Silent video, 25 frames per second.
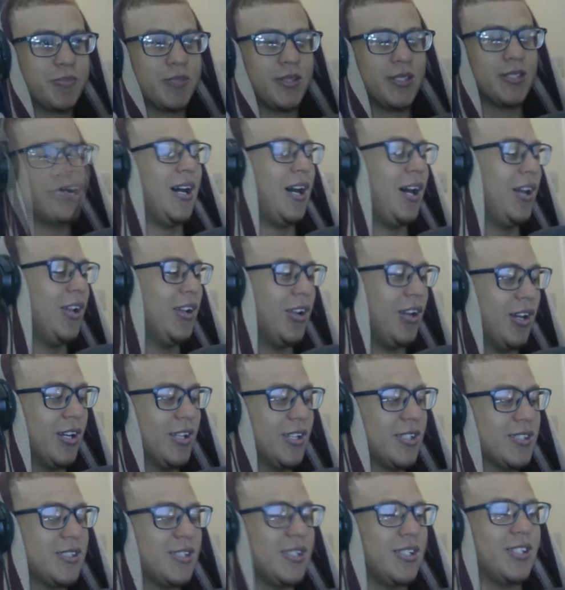but how long
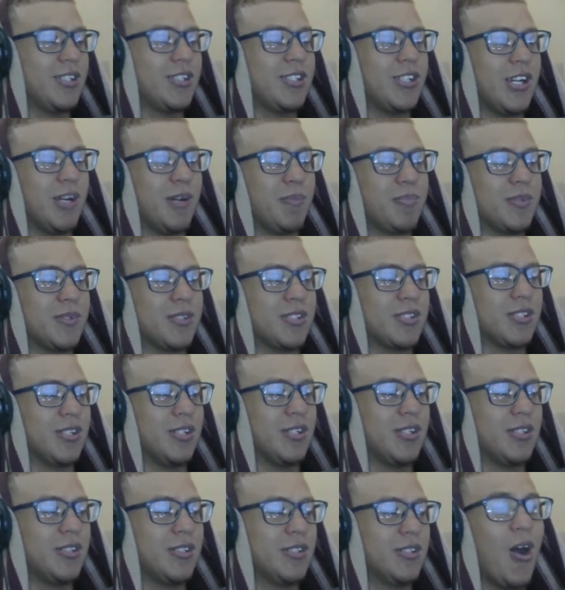is each
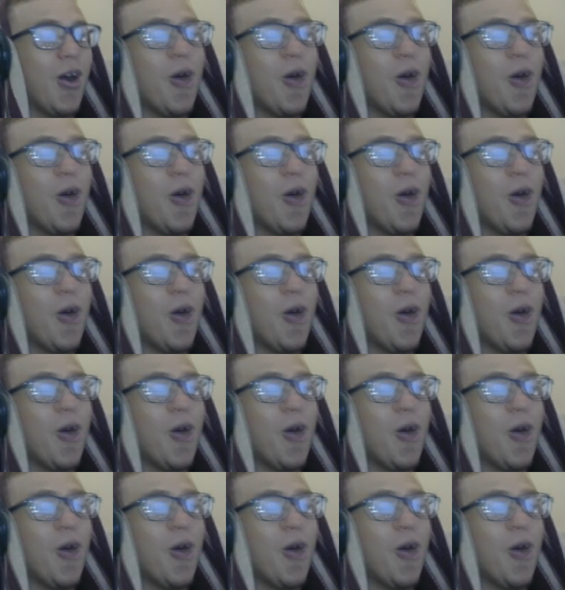episode?